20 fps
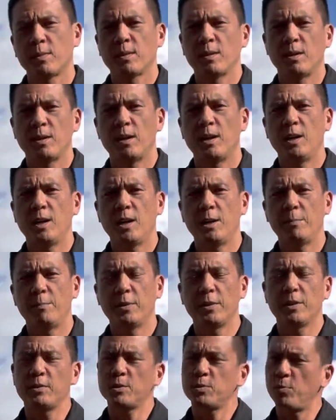But
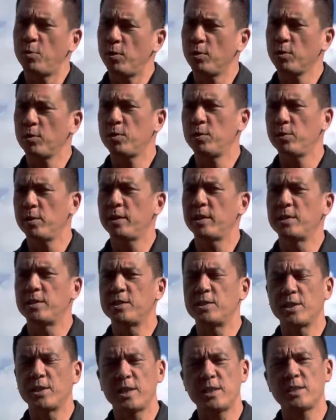there's more to it than
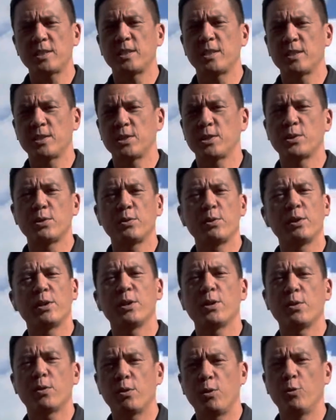just insuring
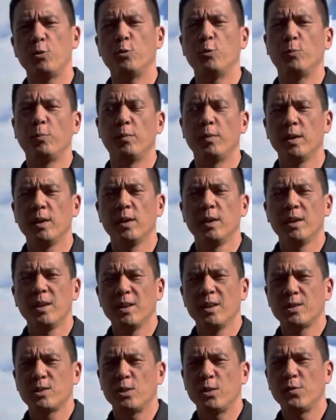your home.
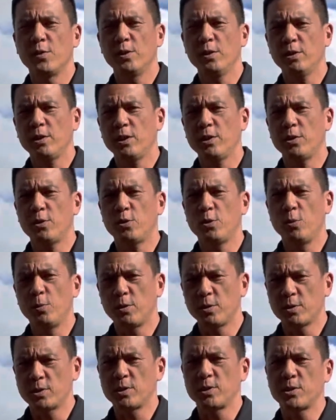So if you look at your
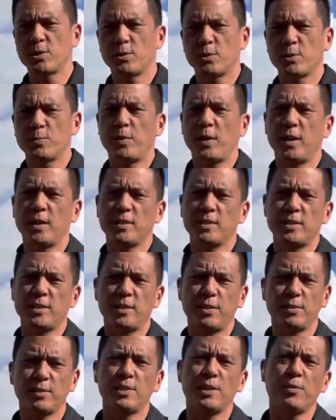homeowners insurance policy,
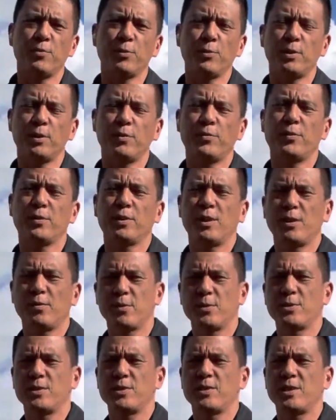there are several different
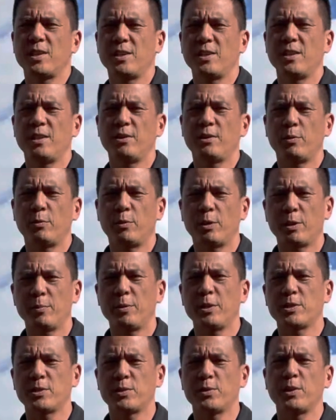coverages on there, and I want to
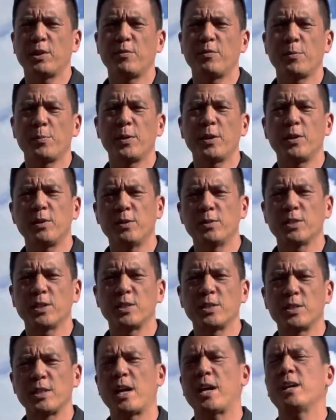make sure that everybody knows
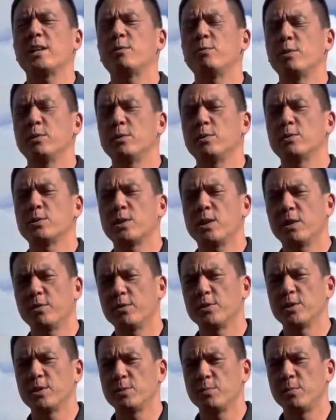exactly what those
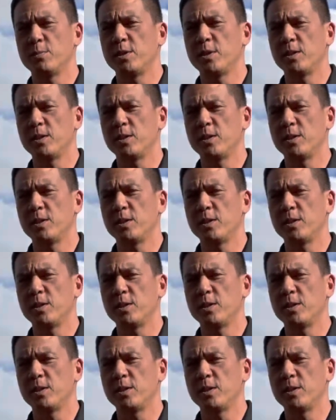coverages mean.